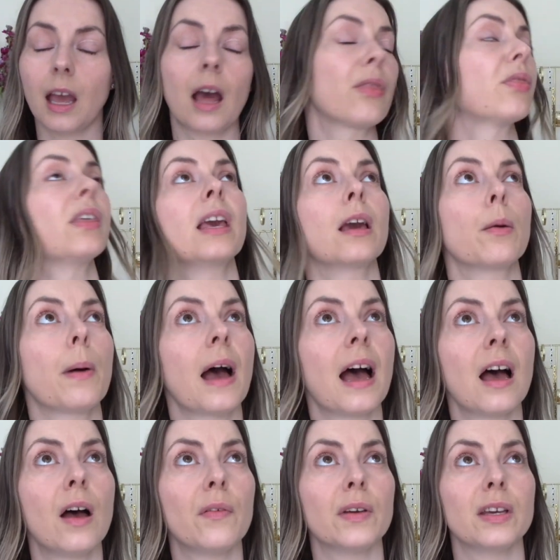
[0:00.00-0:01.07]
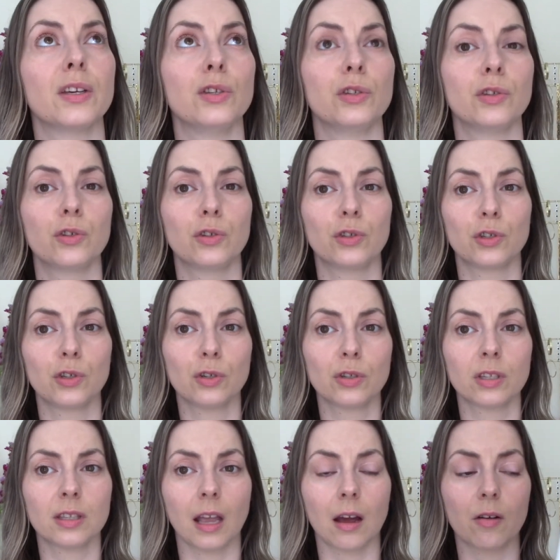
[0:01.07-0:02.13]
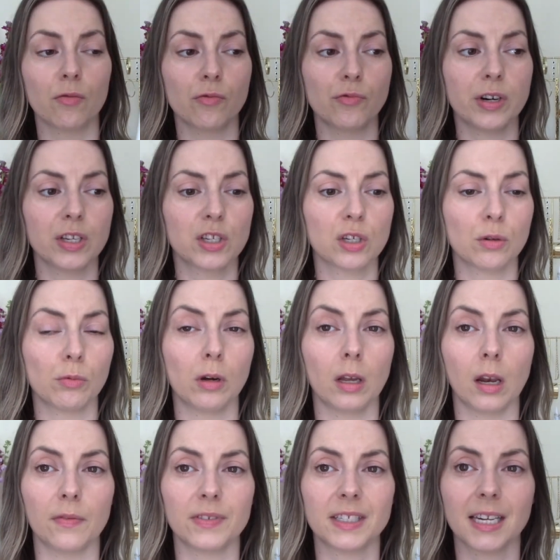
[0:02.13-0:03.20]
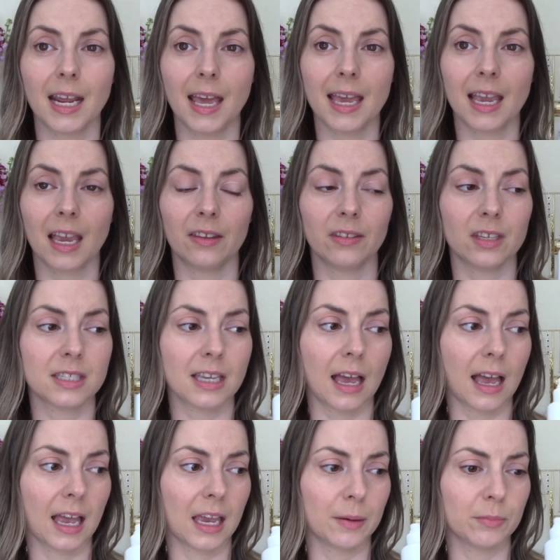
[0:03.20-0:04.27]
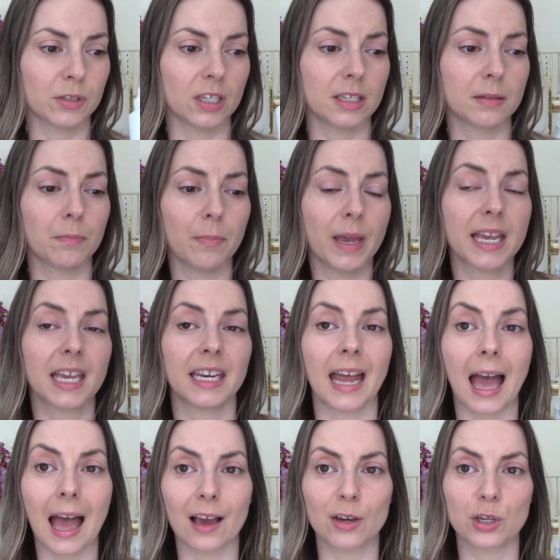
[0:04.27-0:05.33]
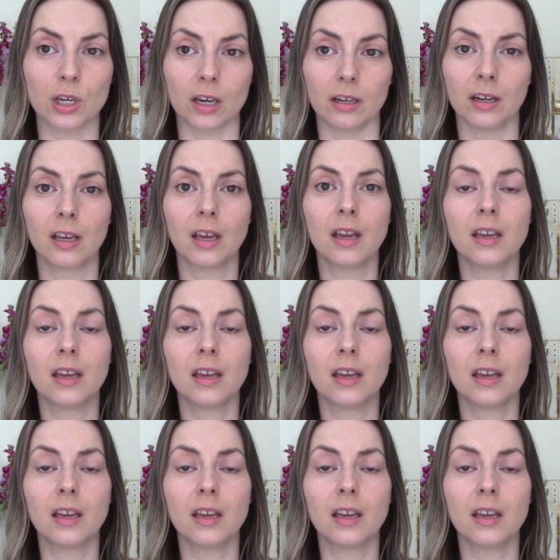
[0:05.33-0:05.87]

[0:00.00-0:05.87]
I think part of it is just that ritual of taking the time to make an action